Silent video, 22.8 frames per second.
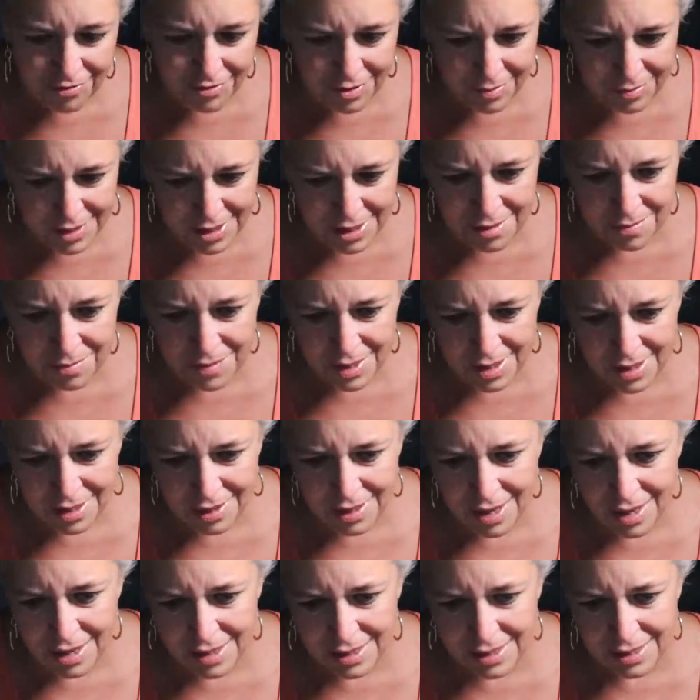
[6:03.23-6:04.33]
from something
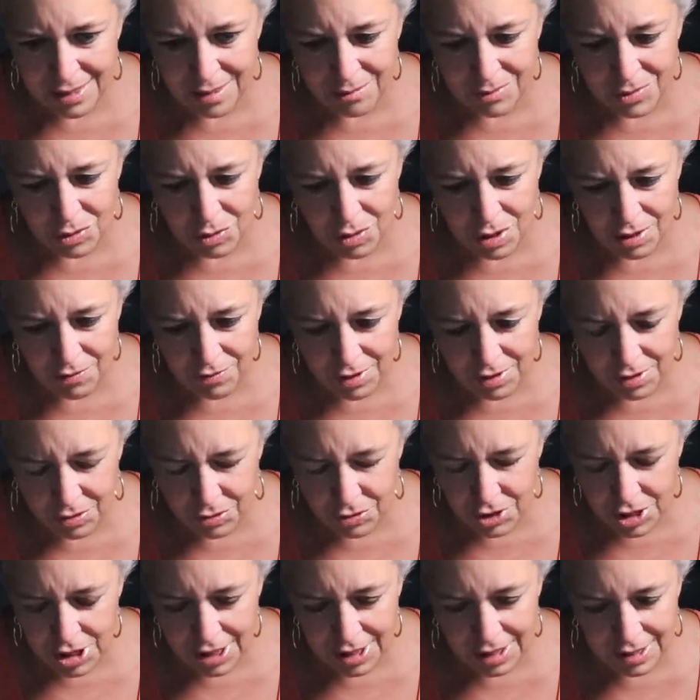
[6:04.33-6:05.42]
that is some sort of
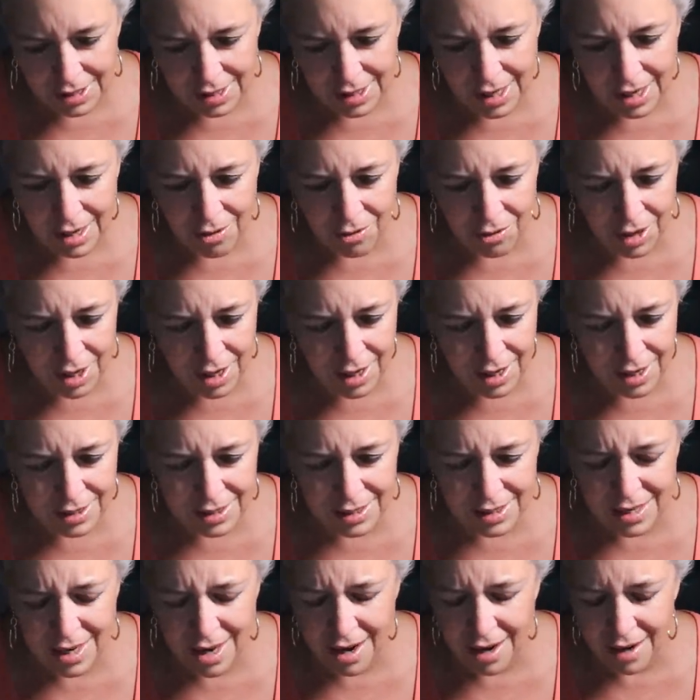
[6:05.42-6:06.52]
illusion, okay?
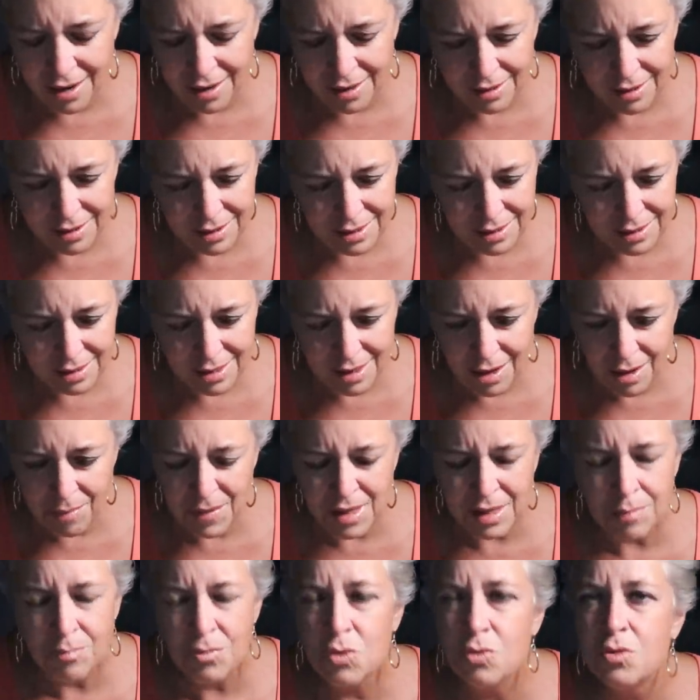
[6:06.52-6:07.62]
It's not, I
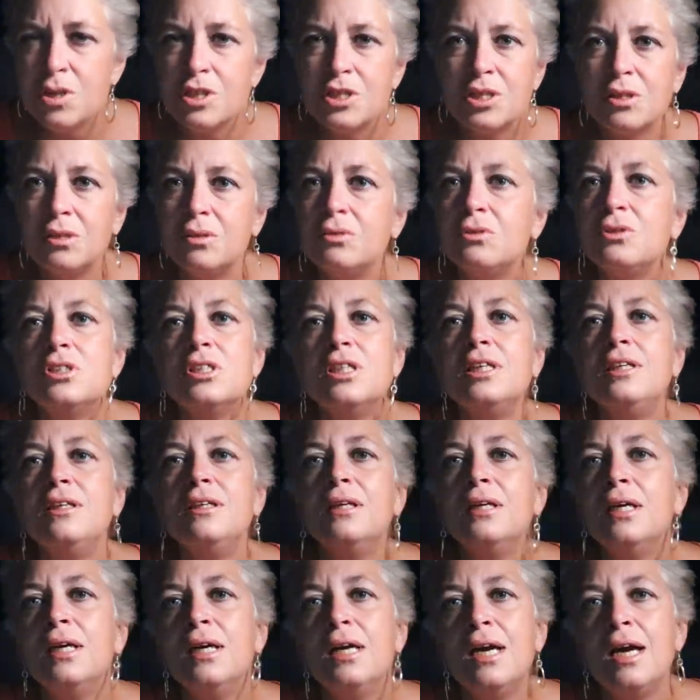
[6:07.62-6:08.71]
mean, the moon is
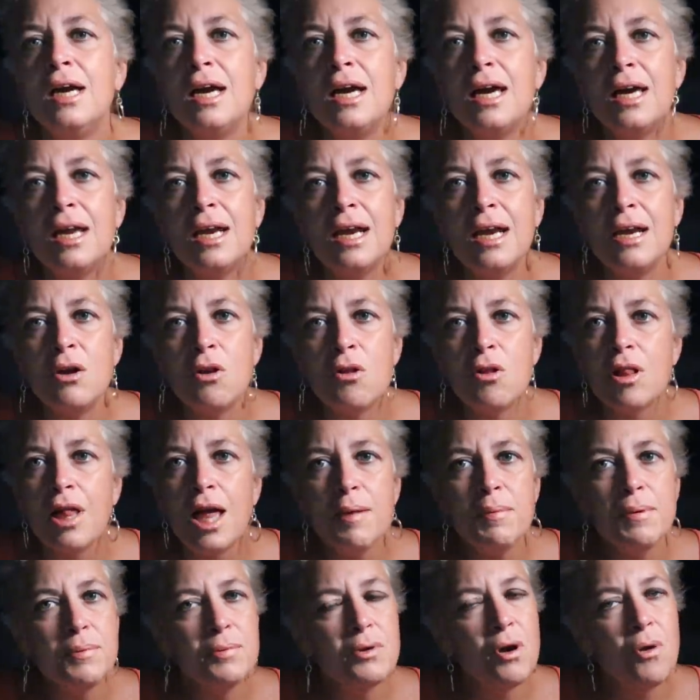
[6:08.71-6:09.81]
illusion, and I know a
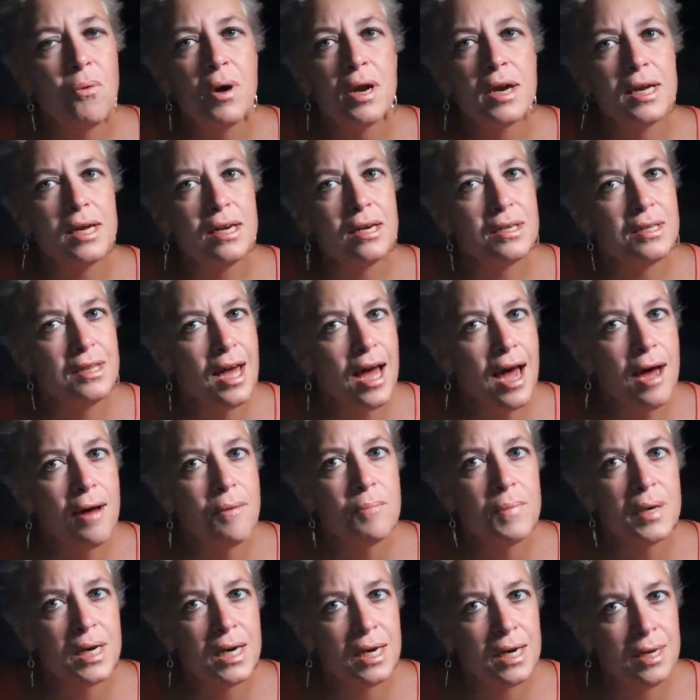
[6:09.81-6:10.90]
lot of people don't want to hear
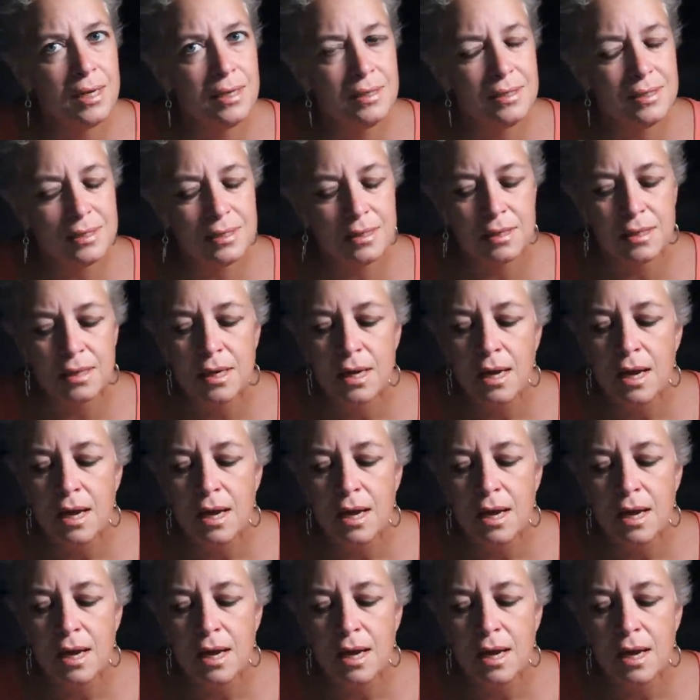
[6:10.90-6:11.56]
that, but it is.